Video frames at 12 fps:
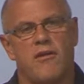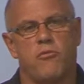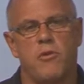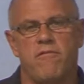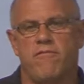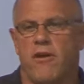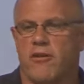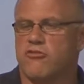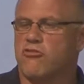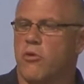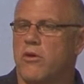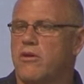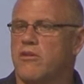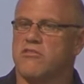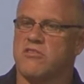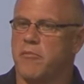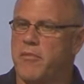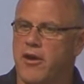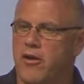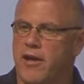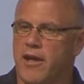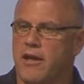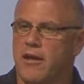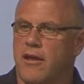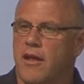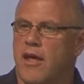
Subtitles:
if we fall short in some area,